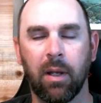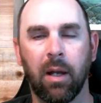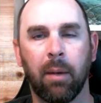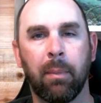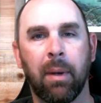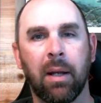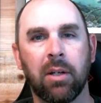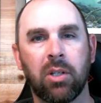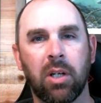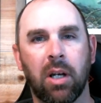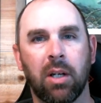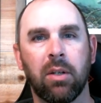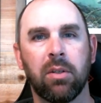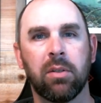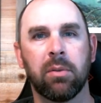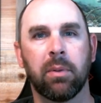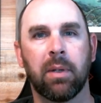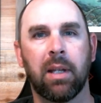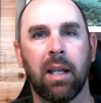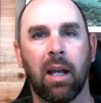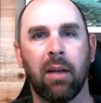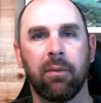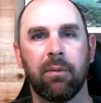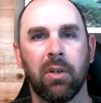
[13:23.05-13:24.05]
I might try to do some
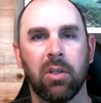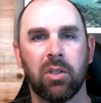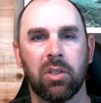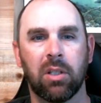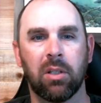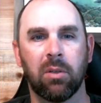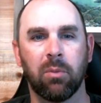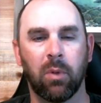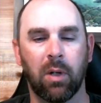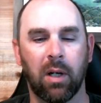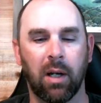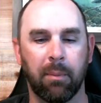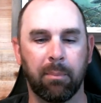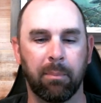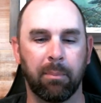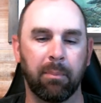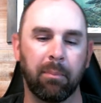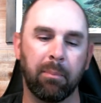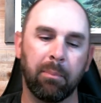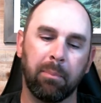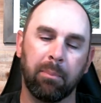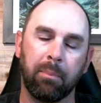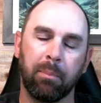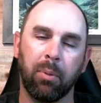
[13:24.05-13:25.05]
catfishing where I
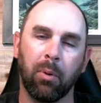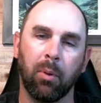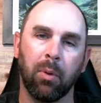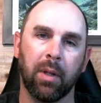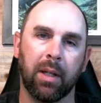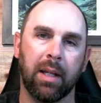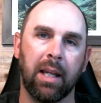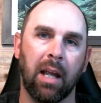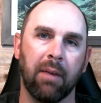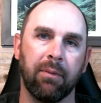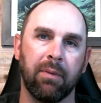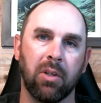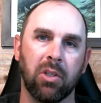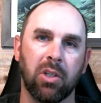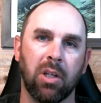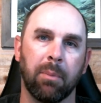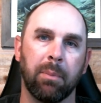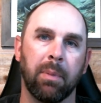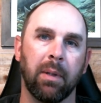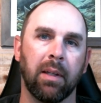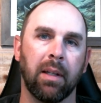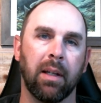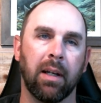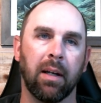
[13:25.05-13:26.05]
pull the catfish
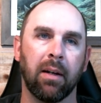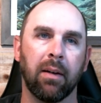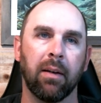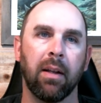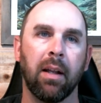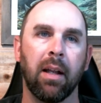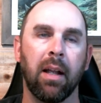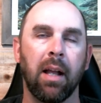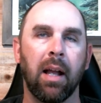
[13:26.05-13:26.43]
up in there.